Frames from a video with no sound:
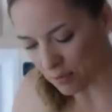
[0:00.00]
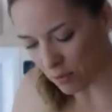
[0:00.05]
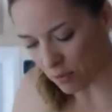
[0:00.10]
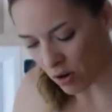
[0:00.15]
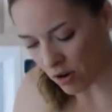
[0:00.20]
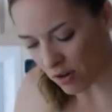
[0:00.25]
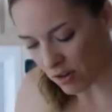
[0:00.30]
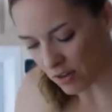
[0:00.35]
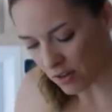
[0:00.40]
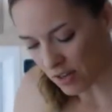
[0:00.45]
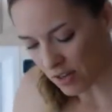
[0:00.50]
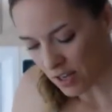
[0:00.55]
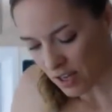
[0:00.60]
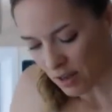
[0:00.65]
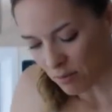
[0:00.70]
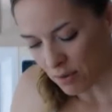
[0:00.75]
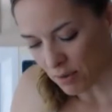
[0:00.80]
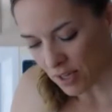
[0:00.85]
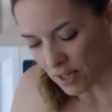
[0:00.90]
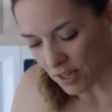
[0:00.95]
and small
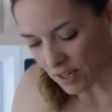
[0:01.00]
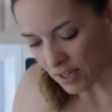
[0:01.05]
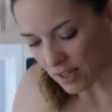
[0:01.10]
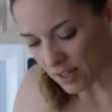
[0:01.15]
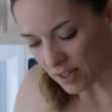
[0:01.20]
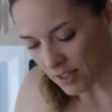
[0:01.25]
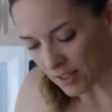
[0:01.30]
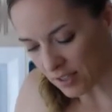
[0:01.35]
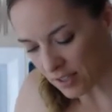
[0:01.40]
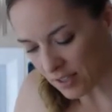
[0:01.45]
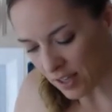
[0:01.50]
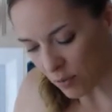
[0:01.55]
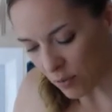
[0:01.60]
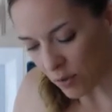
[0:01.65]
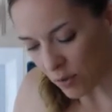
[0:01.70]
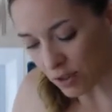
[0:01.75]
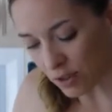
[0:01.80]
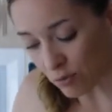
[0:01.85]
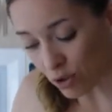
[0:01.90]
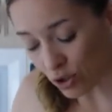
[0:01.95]
because I
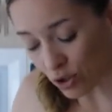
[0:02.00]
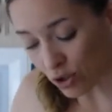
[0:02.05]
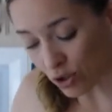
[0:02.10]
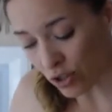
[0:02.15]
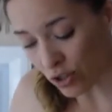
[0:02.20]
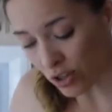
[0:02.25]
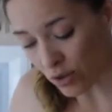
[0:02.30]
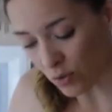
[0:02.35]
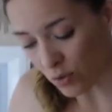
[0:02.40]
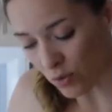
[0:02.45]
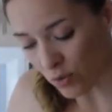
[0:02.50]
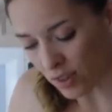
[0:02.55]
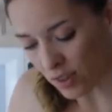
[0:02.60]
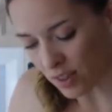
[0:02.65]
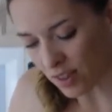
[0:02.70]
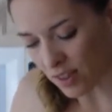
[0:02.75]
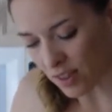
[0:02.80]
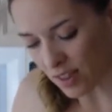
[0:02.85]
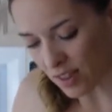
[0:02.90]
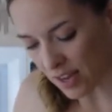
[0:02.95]
want them to cook with
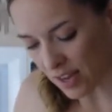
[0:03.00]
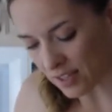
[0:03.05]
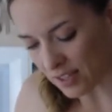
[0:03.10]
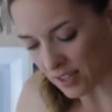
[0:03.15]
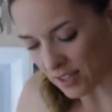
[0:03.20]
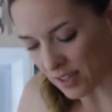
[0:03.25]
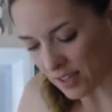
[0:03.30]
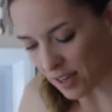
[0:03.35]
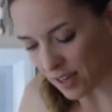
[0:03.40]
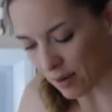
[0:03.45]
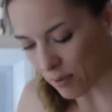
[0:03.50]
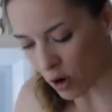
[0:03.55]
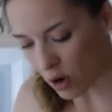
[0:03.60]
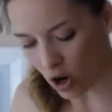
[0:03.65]
that